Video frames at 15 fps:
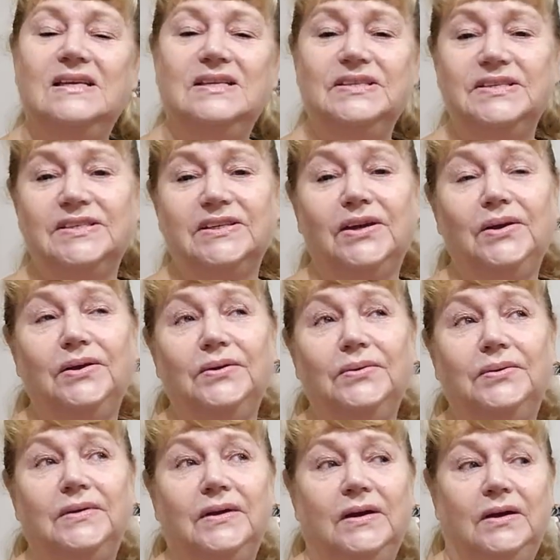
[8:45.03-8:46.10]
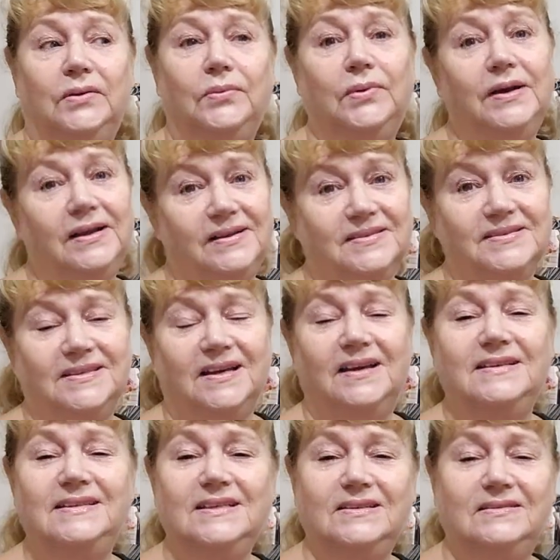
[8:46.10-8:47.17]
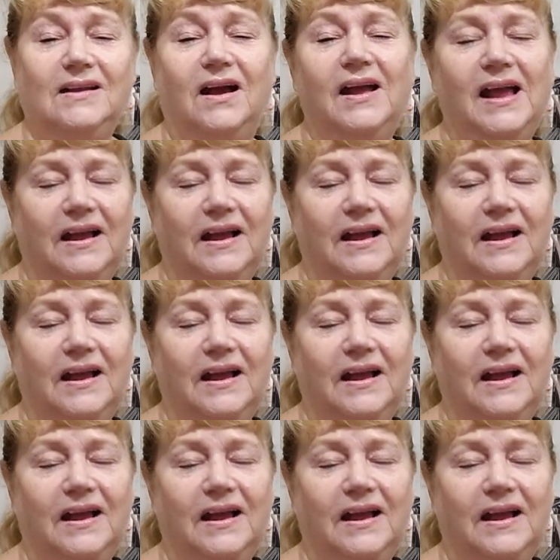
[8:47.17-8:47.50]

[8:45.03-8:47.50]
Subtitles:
So what else? I